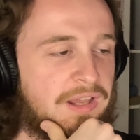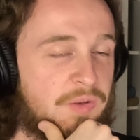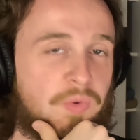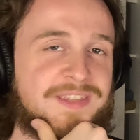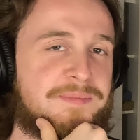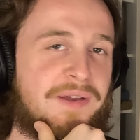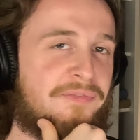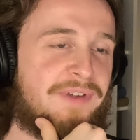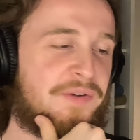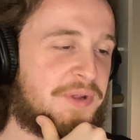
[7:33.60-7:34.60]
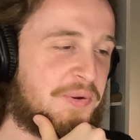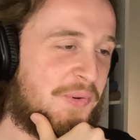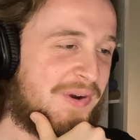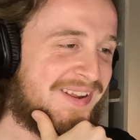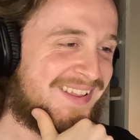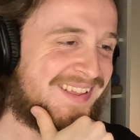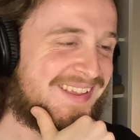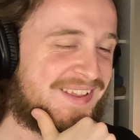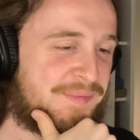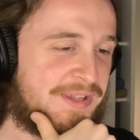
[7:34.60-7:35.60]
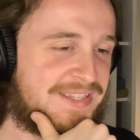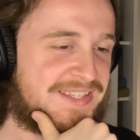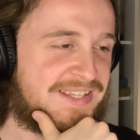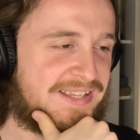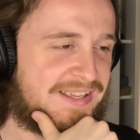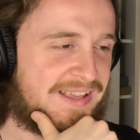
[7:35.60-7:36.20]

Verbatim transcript: it wasn't my favorite one with the